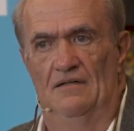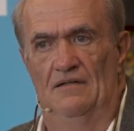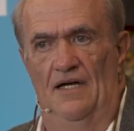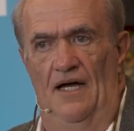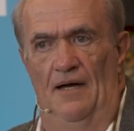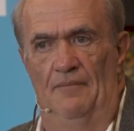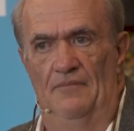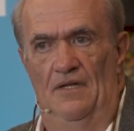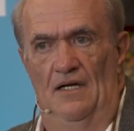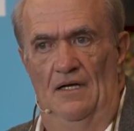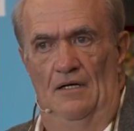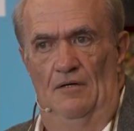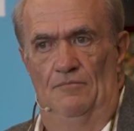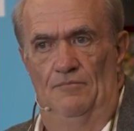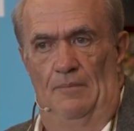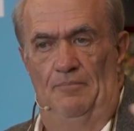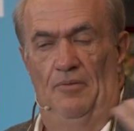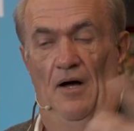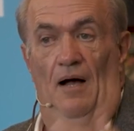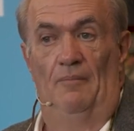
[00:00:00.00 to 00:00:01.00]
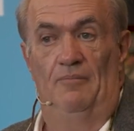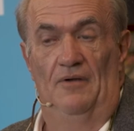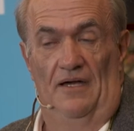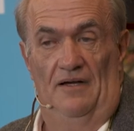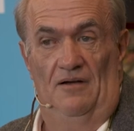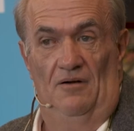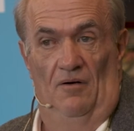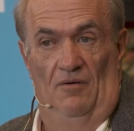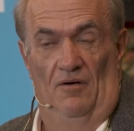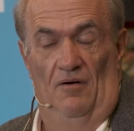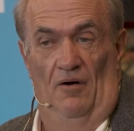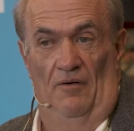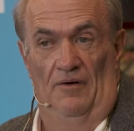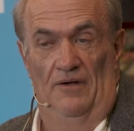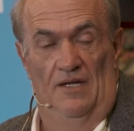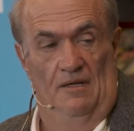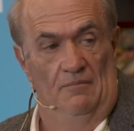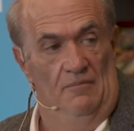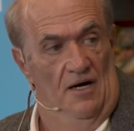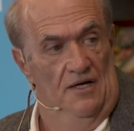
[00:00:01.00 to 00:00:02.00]
um, republic or, or
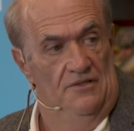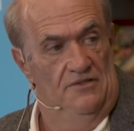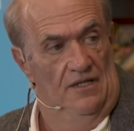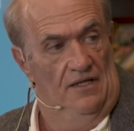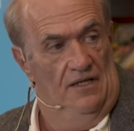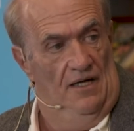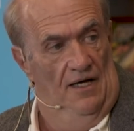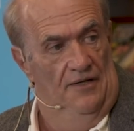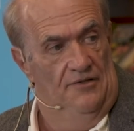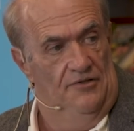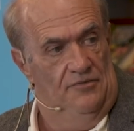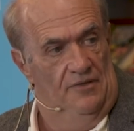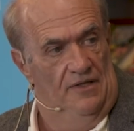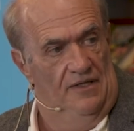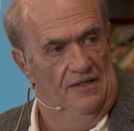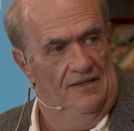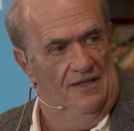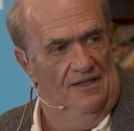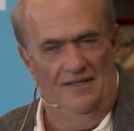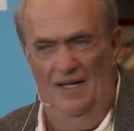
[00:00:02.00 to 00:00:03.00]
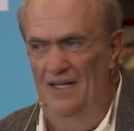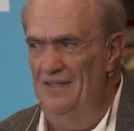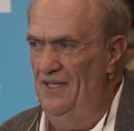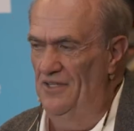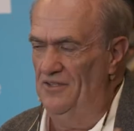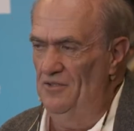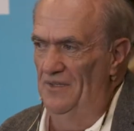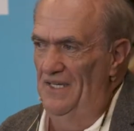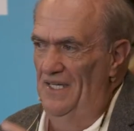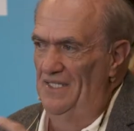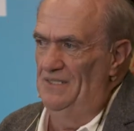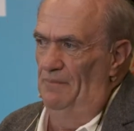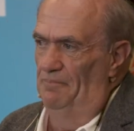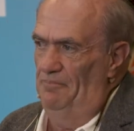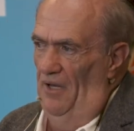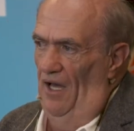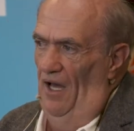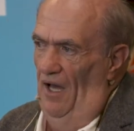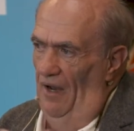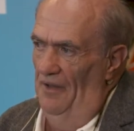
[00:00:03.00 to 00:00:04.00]
an emerging country, that, that, that there is a
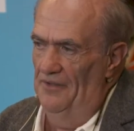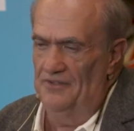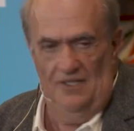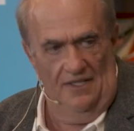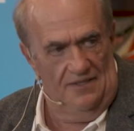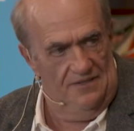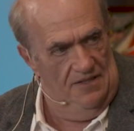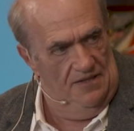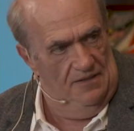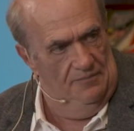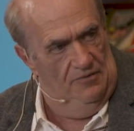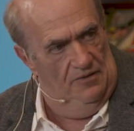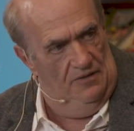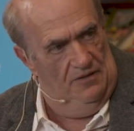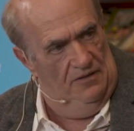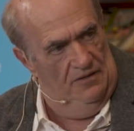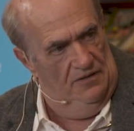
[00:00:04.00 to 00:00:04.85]
politics in the book.